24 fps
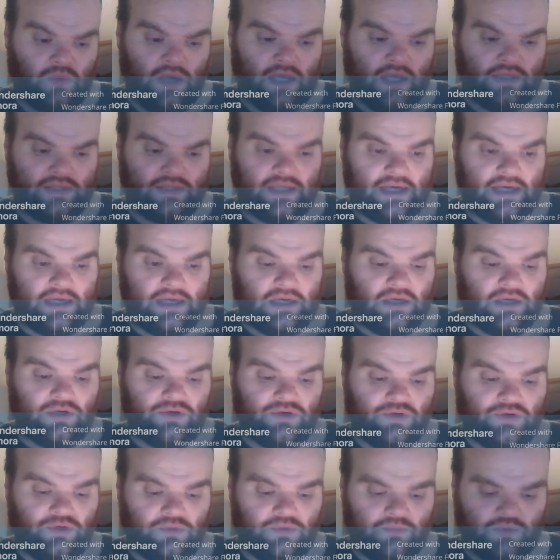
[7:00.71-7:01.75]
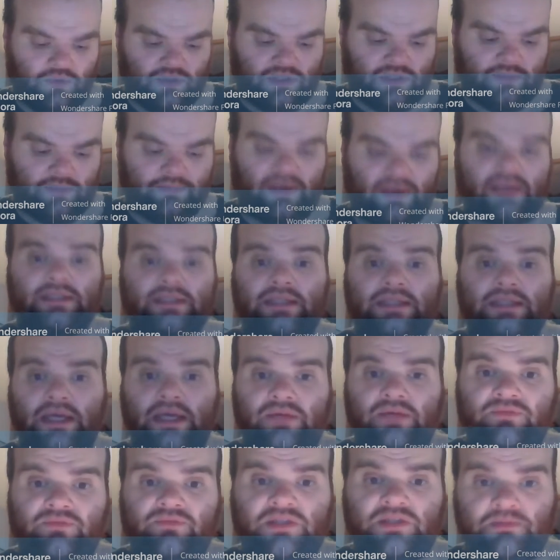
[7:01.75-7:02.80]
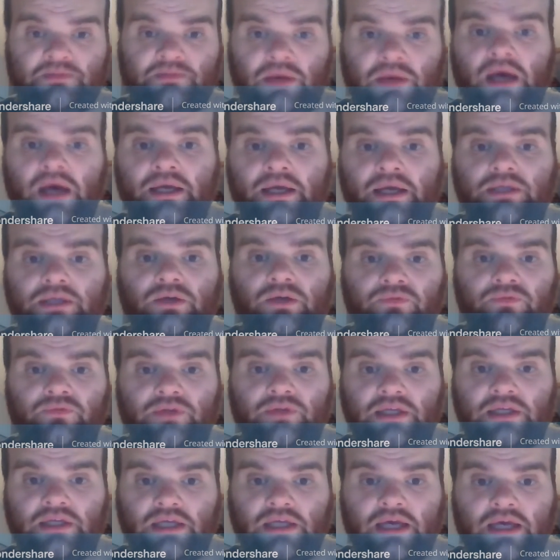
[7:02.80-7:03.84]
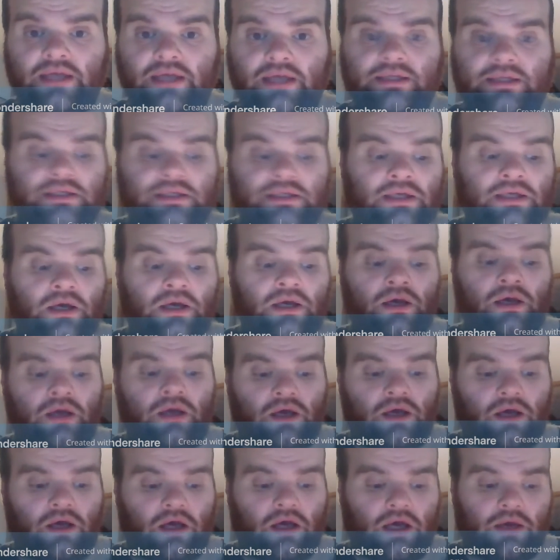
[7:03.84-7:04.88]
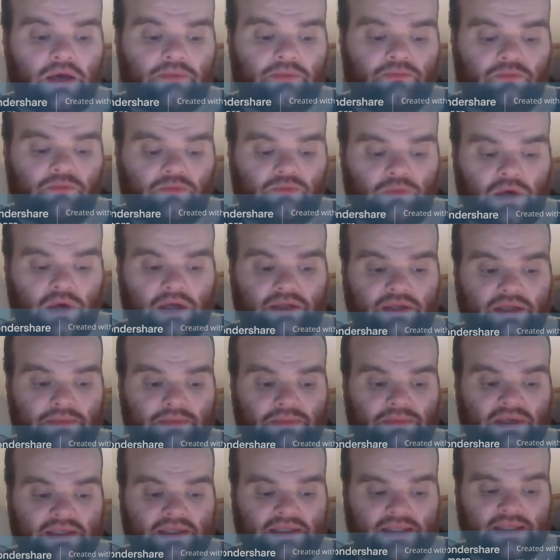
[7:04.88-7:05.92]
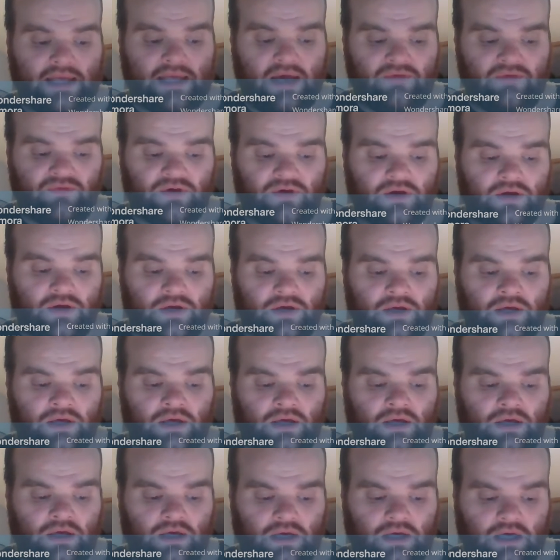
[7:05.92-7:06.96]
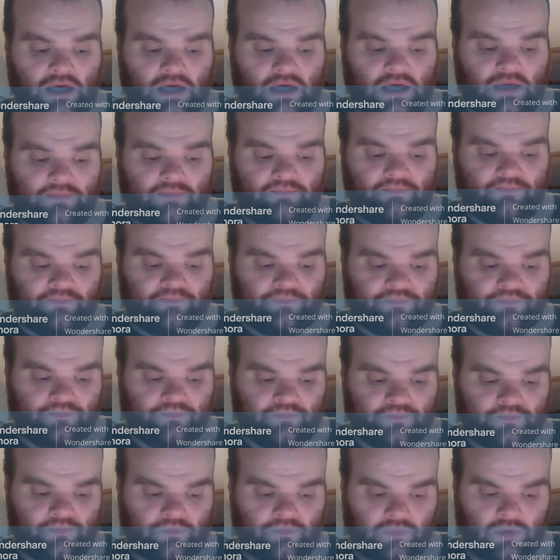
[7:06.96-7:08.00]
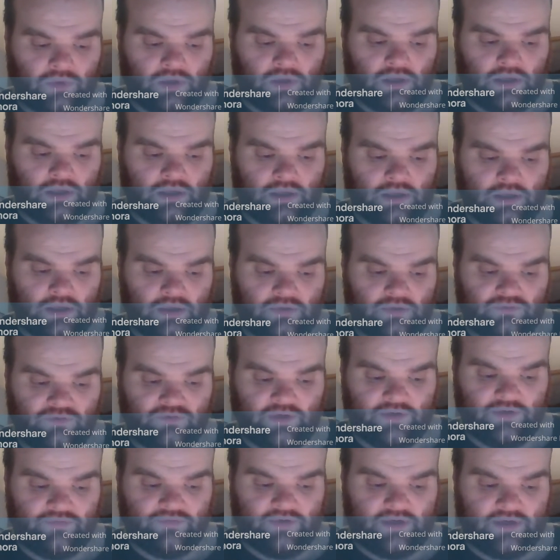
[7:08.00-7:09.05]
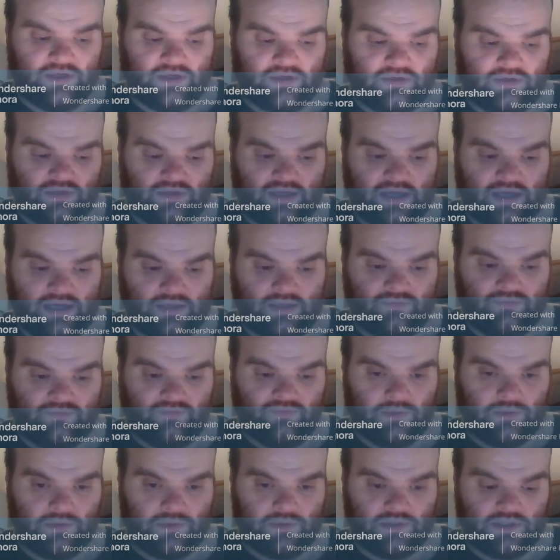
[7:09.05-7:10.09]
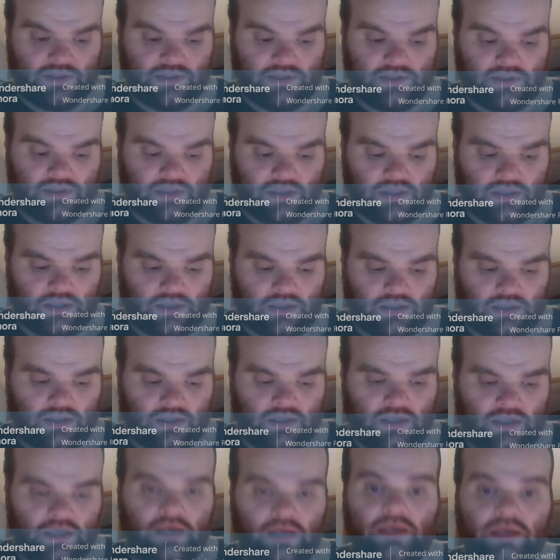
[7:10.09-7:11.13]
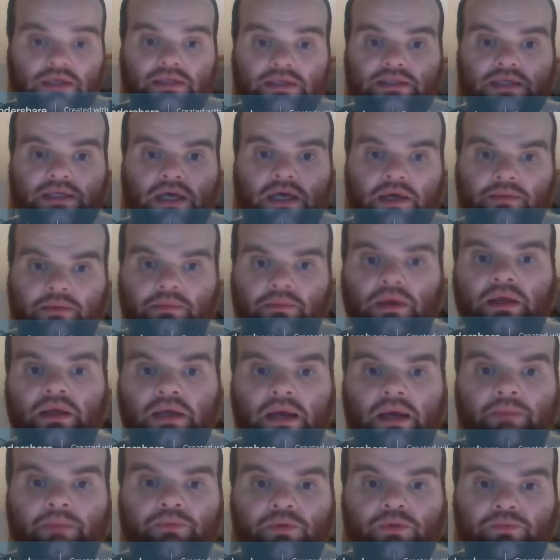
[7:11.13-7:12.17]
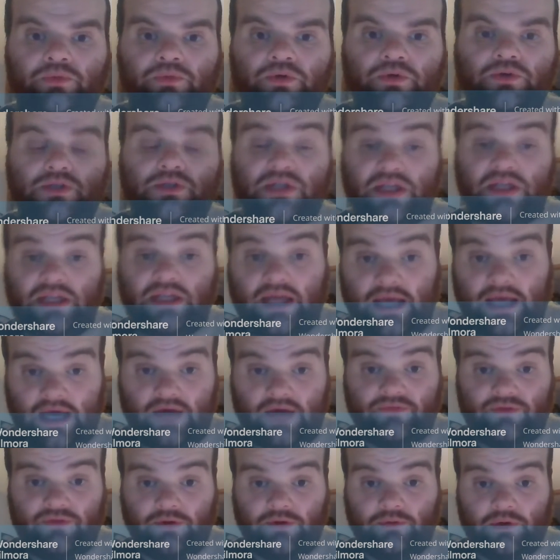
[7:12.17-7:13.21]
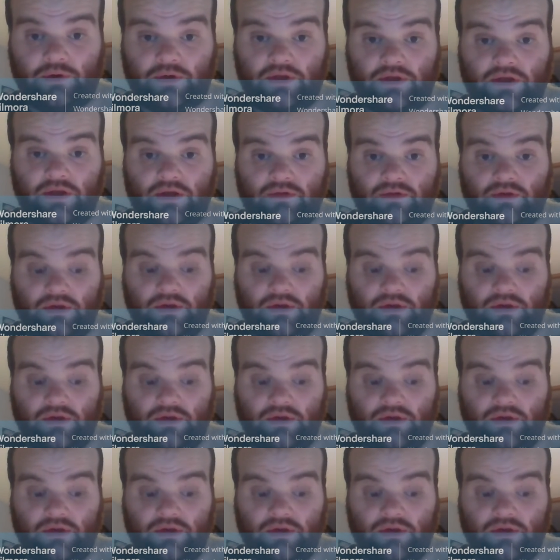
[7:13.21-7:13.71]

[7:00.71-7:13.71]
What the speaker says: well, like a numerous of bands they inspired over the years. While they've been together, I'll try and find out what their influences are, because in Apple Music they have their own